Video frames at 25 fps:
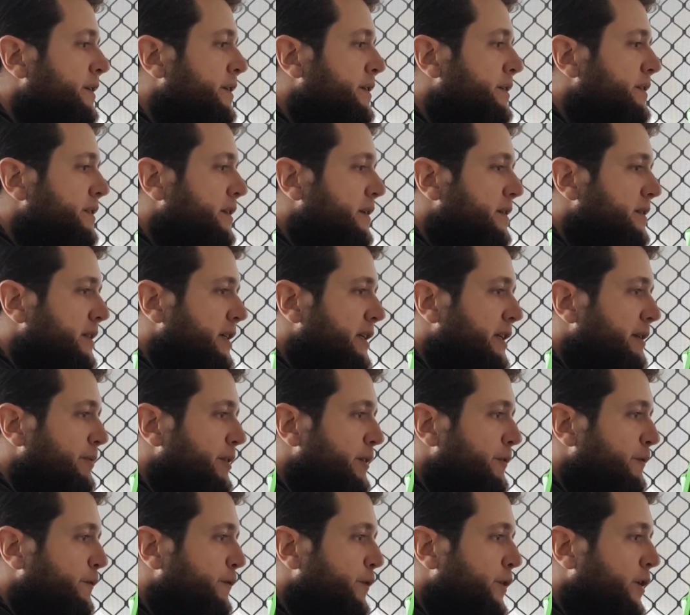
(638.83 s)
So it's going to
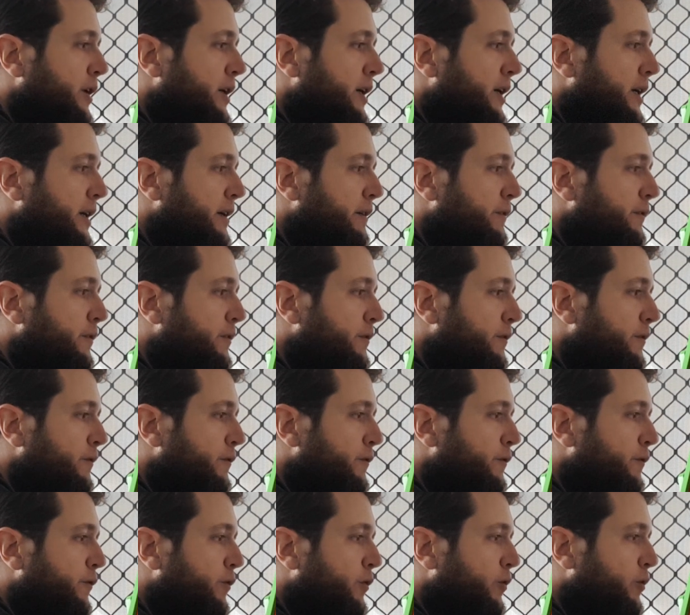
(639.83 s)
be 5,
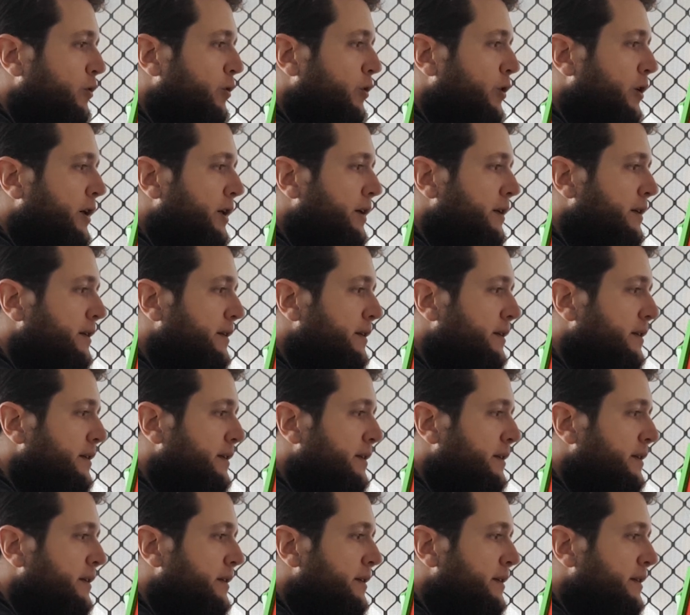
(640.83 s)
4,
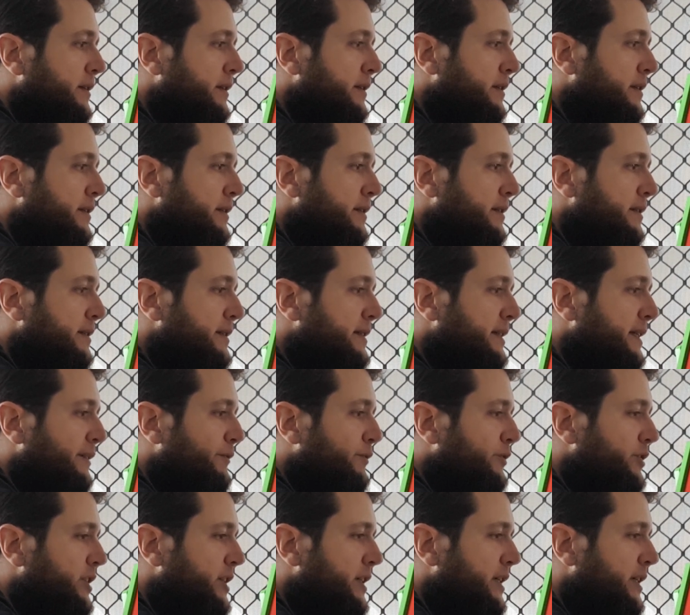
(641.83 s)

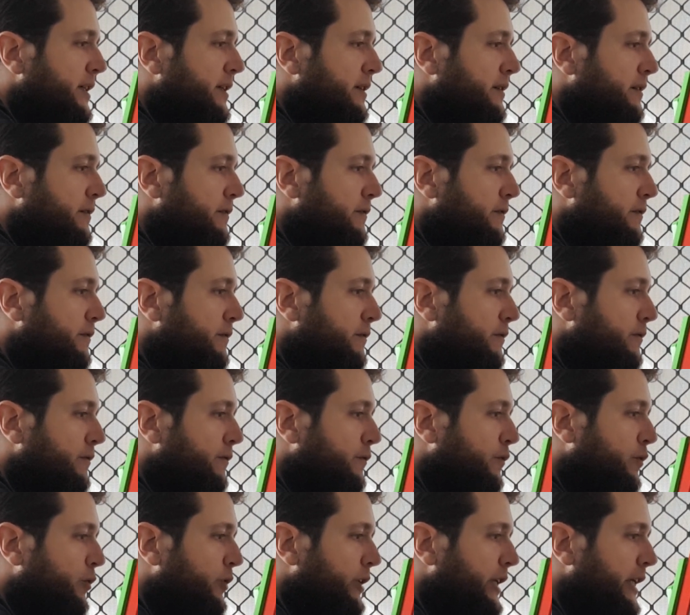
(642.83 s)
70,
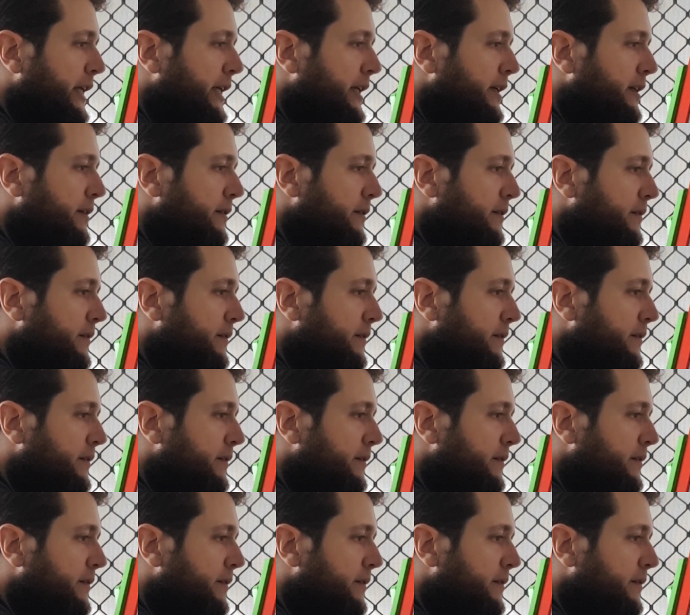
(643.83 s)
40.